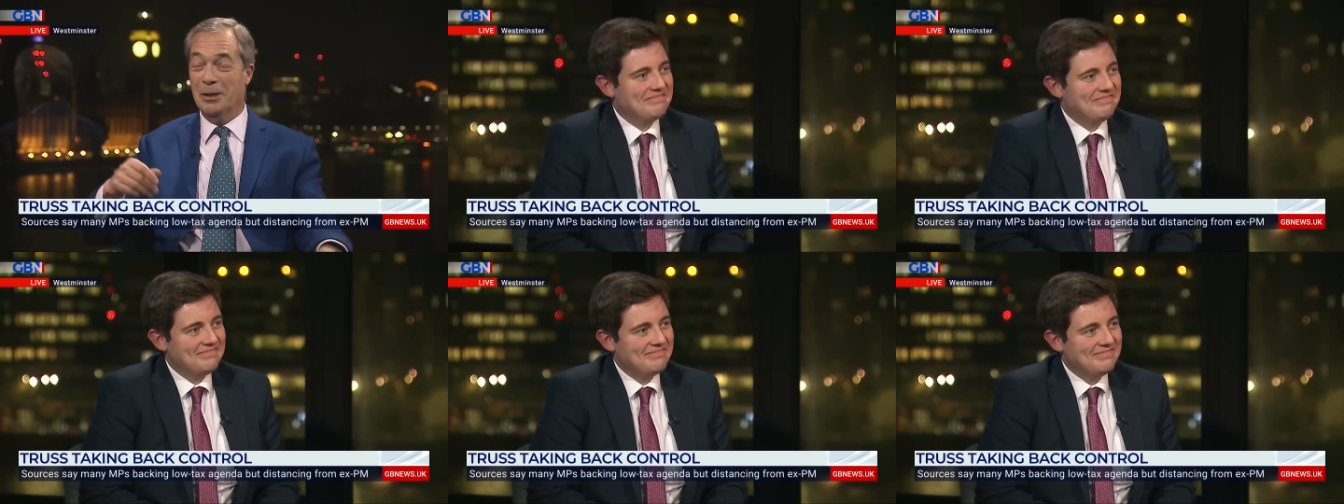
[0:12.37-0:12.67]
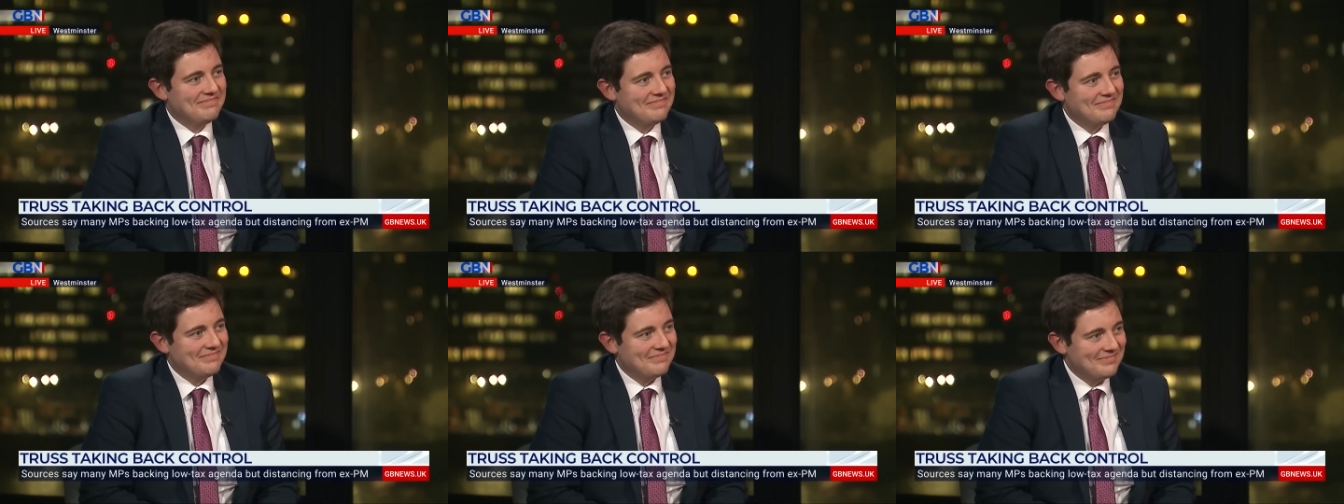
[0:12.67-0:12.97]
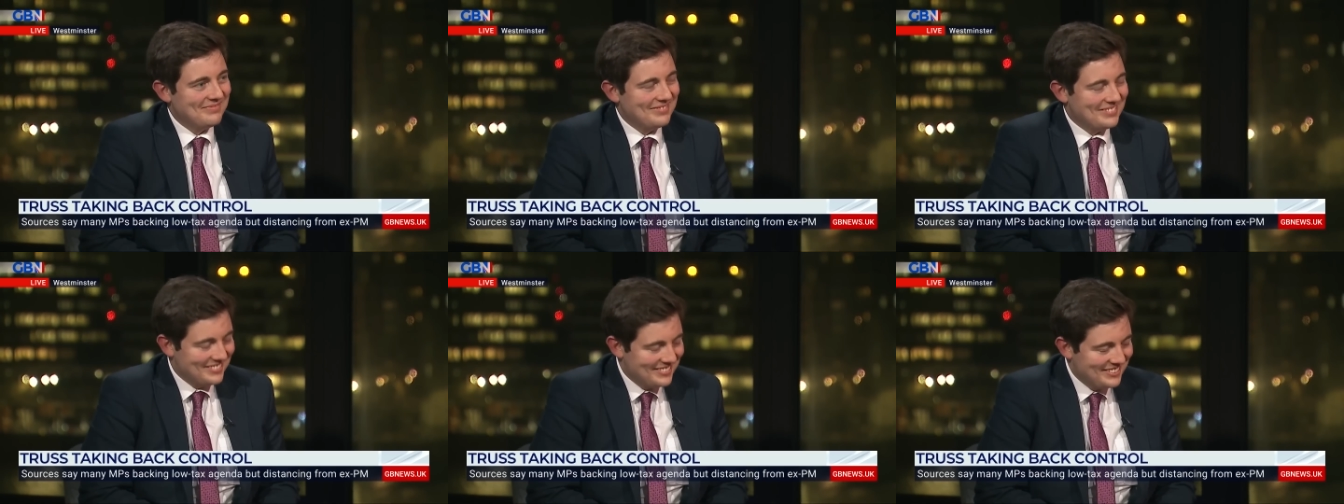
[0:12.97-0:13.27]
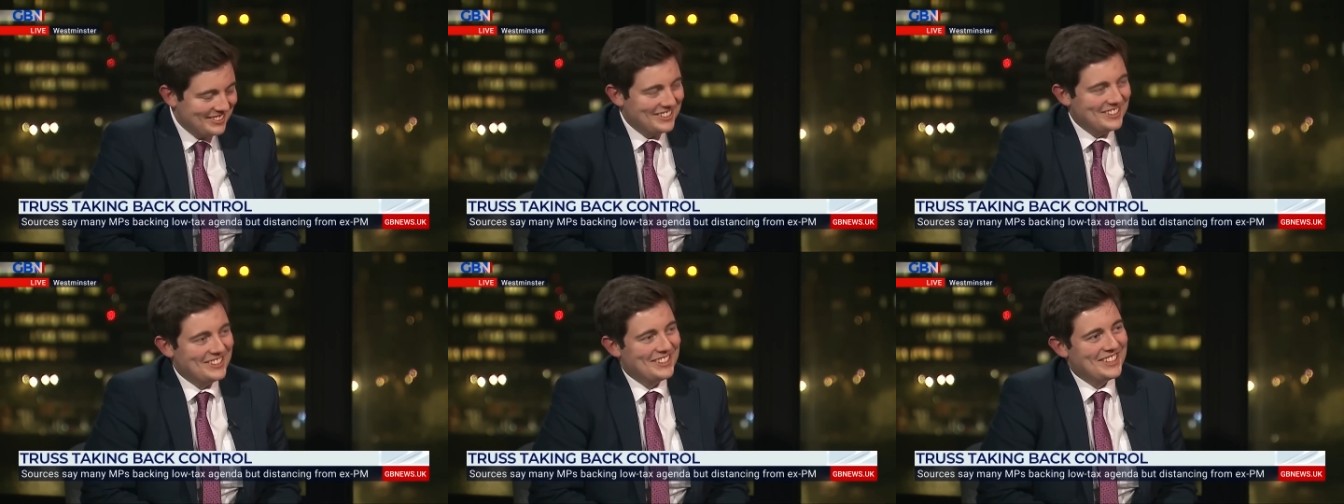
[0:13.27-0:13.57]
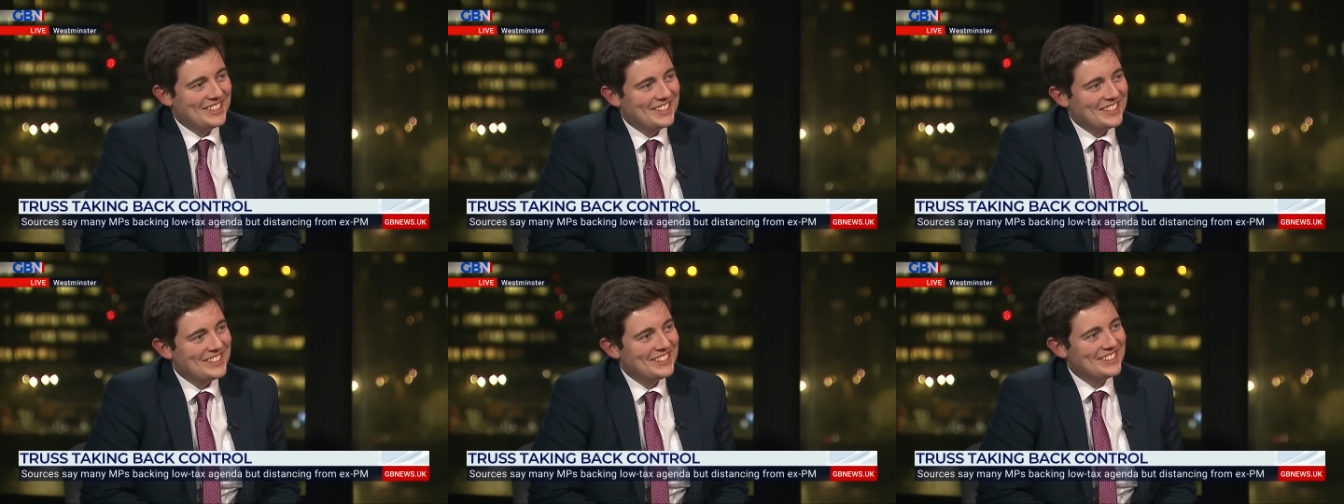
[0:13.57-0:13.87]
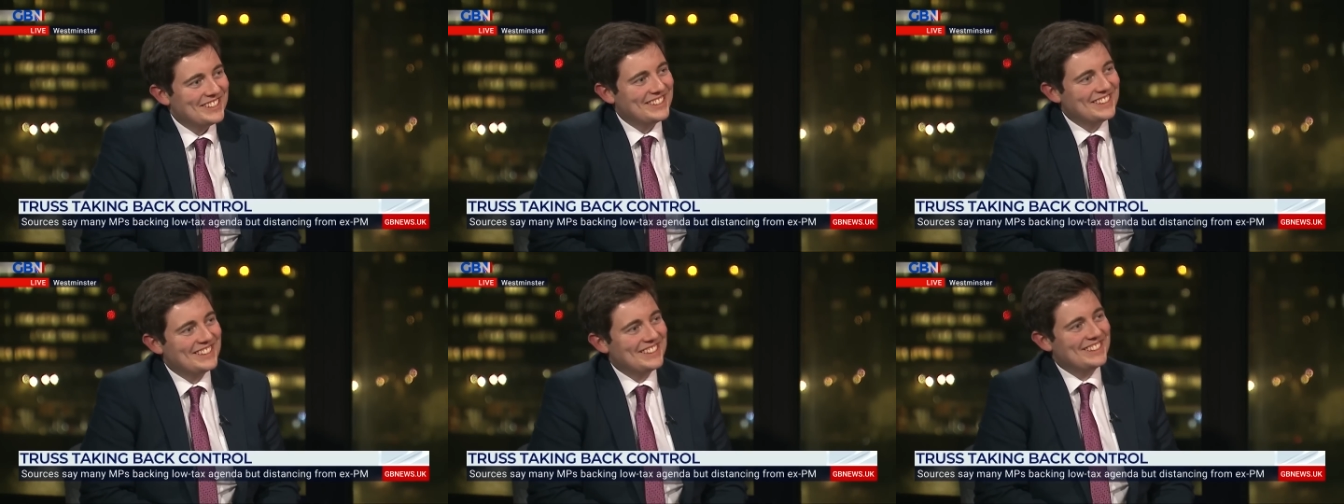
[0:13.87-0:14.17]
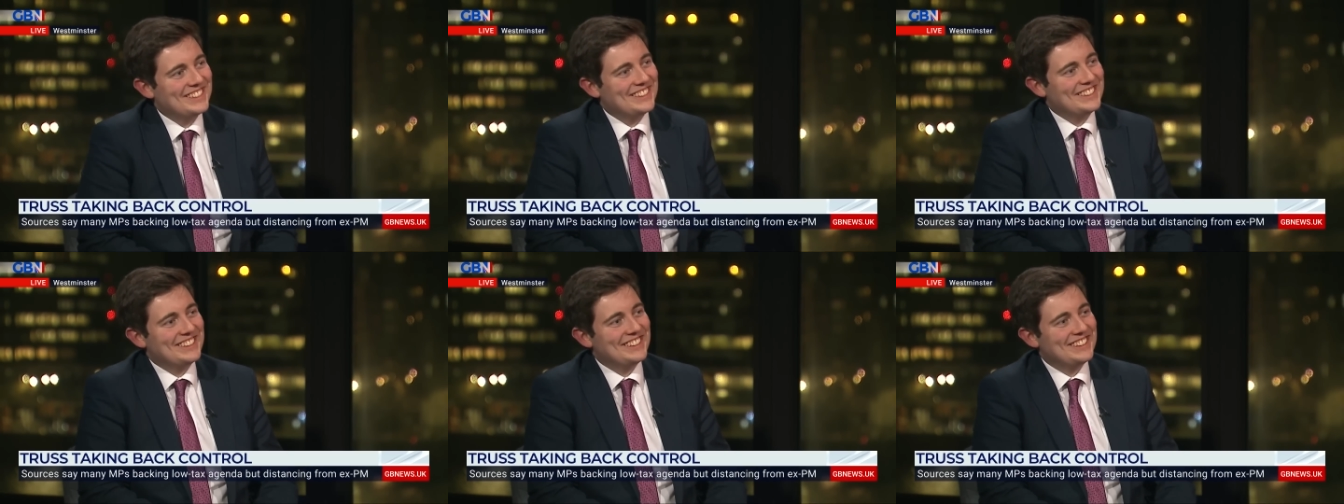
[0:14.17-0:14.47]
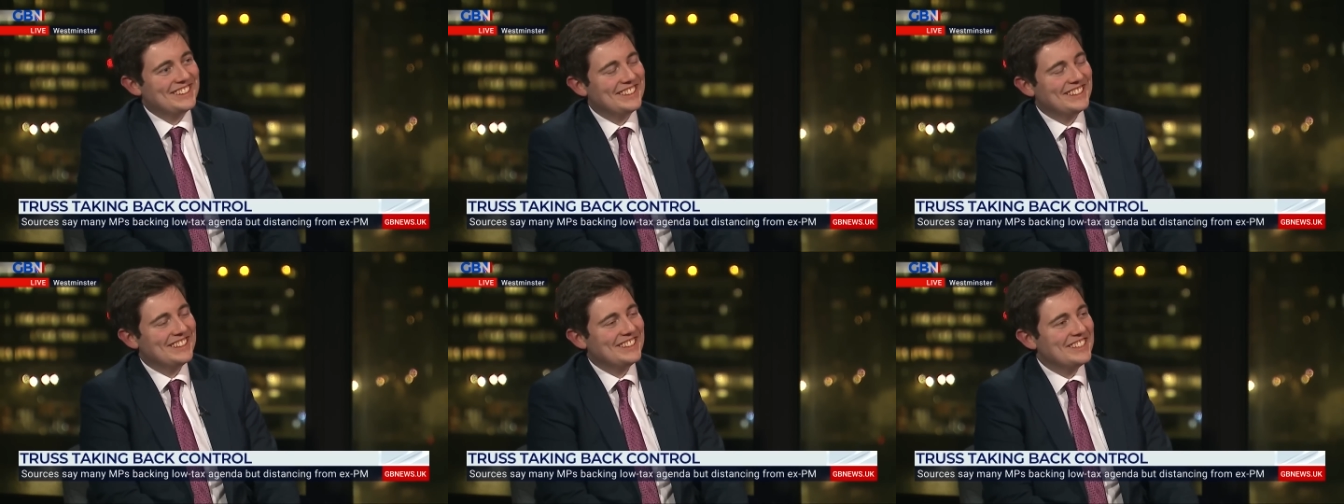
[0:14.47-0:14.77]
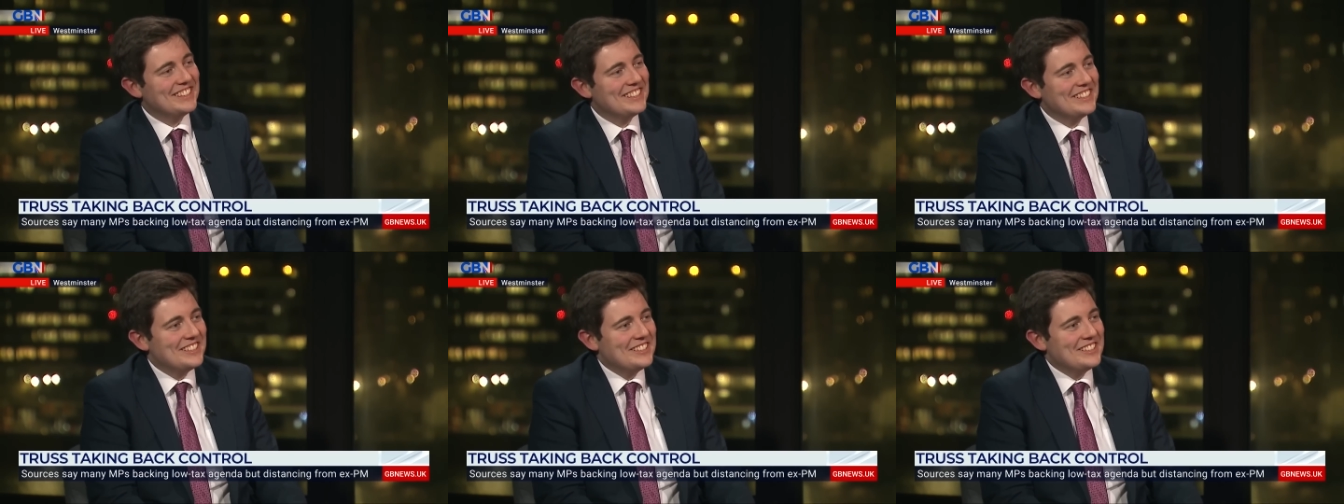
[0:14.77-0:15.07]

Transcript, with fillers: who joins me now from The Spectator.